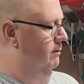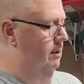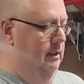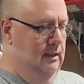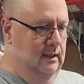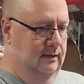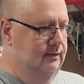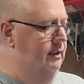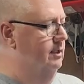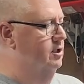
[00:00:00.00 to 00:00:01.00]
the uh,
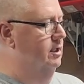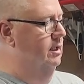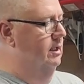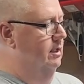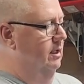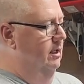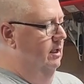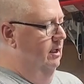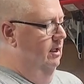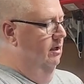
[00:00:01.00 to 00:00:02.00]
C G
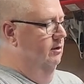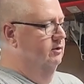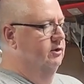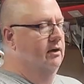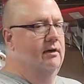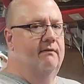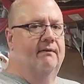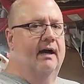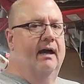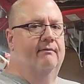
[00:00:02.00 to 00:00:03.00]
is
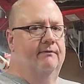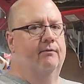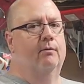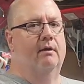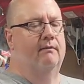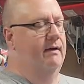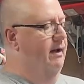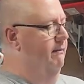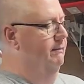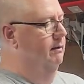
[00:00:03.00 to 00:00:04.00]
thirty-five to forty-five